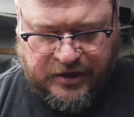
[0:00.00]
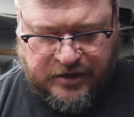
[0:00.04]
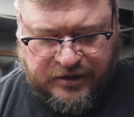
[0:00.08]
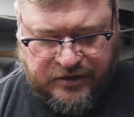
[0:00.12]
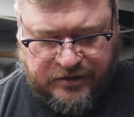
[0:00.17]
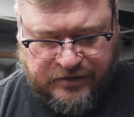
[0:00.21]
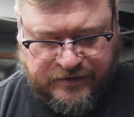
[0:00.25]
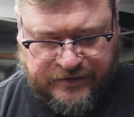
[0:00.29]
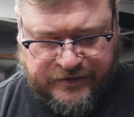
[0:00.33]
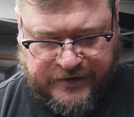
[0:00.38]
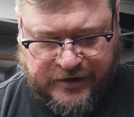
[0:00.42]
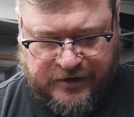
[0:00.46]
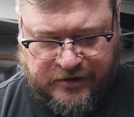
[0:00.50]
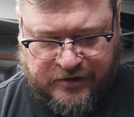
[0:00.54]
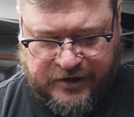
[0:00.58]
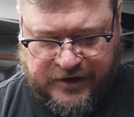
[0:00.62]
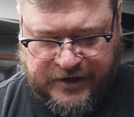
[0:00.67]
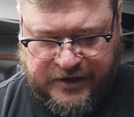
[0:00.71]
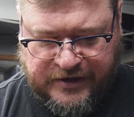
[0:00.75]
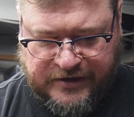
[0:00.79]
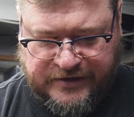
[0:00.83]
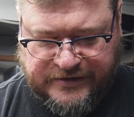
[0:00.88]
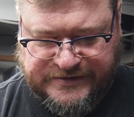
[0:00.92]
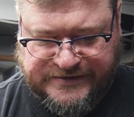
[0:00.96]
there
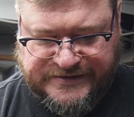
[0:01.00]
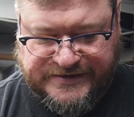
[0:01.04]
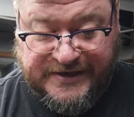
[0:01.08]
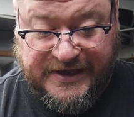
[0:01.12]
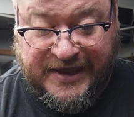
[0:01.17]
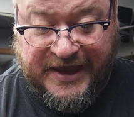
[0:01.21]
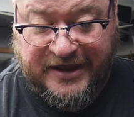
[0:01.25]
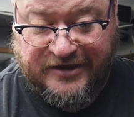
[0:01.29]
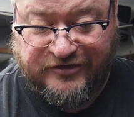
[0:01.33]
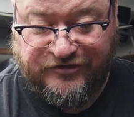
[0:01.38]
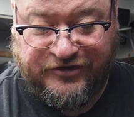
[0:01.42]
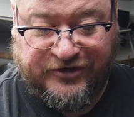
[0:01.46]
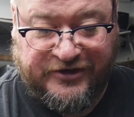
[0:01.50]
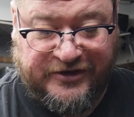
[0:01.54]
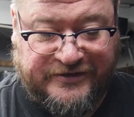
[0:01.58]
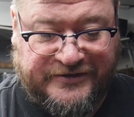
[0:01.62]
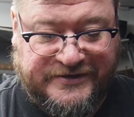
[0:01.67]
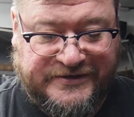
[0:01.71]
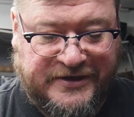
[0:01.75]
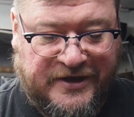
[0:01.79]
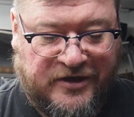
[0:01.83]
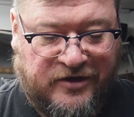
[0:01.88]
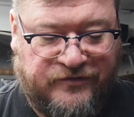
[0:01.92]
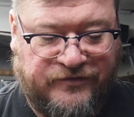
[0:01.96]
is the engine
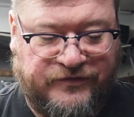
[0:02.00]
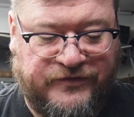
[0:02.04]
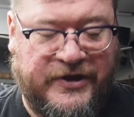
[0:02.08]
itself.